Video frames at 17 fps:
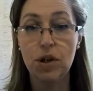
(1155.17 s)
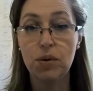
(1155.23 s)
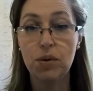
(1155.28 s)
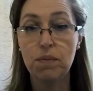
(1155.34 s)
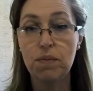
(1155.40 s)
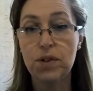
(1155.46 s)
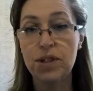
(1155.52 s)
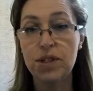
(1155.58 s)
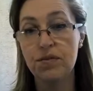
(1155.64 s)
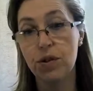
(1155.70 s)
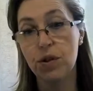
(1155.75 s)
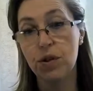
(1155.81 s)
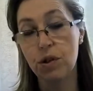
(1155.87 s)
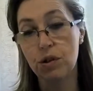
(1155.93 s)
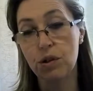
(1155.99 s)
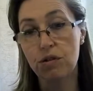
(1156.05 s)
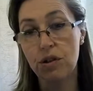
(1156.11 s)
rooms
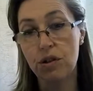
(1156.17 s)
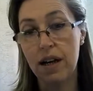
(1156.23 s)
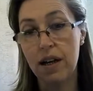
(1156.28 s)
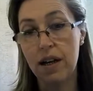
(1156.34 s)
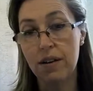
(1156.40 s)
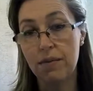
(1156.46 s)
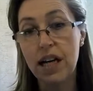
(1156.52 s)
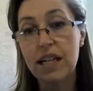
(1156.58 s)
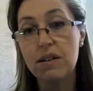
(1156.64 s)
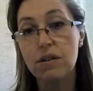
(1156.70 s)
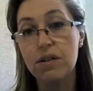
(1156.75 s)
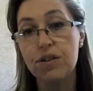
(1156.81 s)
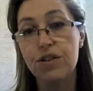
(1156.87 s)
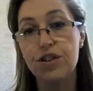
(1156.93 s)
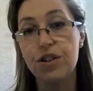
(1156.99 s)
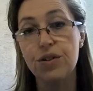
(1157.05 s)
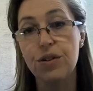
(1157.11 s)
for
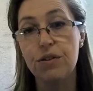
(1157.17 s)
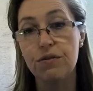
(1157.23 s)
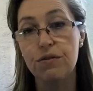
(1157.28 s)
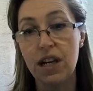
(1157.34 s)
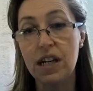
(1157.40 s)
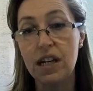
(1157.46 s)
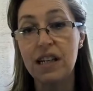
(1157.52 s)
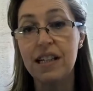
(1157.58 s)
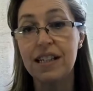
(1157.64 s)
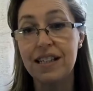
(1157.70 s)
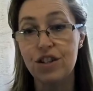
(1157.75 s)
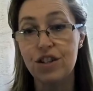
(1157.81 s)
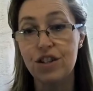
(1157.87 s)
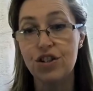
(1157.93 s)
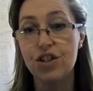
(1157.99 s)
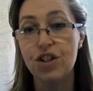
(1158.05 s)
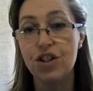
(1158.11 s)
finalist
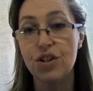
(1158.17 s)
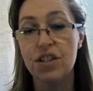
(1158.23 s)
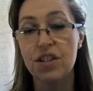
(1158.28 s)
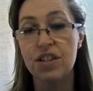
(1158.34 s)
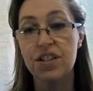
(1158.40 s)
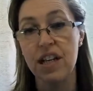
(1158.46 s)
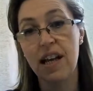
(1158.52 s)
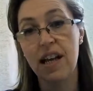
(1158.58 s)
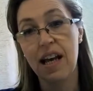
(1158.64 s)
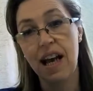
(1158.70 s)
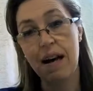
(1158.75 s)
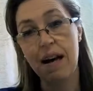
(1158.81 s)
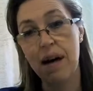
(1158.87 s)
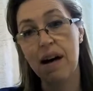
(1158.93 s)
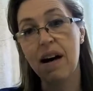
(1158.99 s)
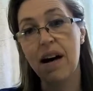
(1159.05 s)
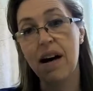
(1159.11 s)
students.
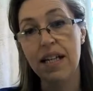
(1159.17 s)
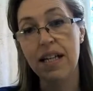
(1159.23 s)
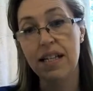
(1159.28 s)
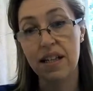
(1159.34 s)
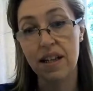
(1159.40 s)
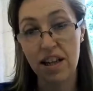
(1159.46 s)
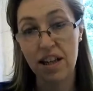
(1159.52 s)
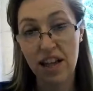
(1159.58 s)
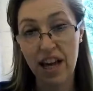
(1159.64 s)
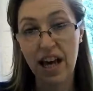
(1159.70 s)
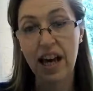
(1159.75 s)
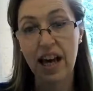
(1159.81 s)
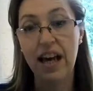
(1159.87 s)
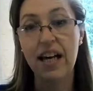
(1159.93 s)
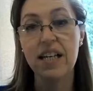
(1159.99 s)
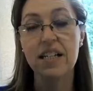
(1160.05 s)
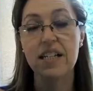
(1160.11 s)
And behind
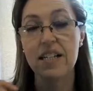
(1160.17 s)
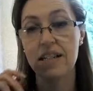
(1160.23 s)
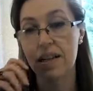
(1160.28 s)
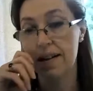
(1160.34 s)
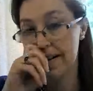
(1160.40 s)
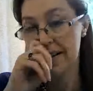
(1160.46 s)
that,